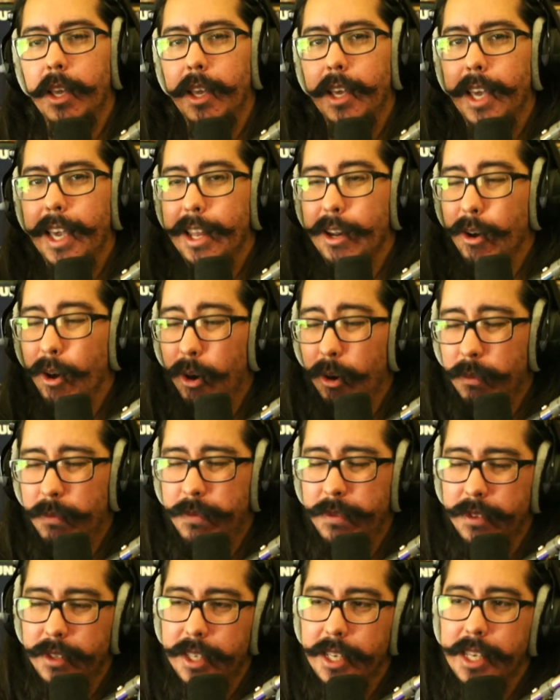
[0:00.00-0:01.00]
And
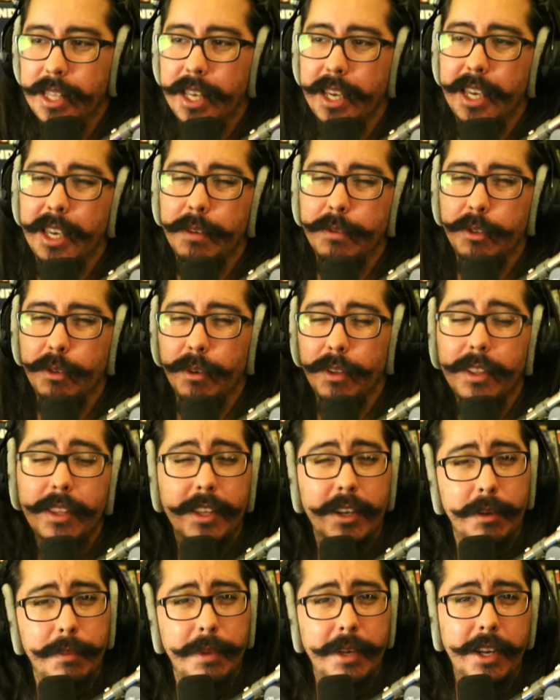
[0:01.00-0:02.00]
hopefully that gives you a
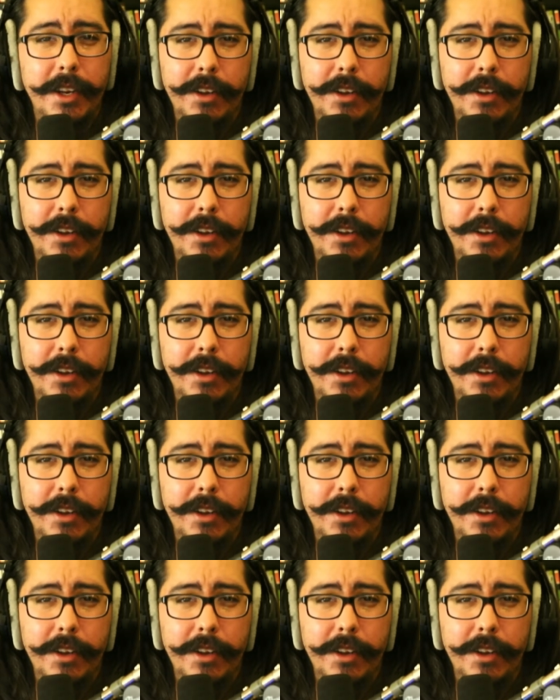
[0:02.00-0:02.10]
little bit of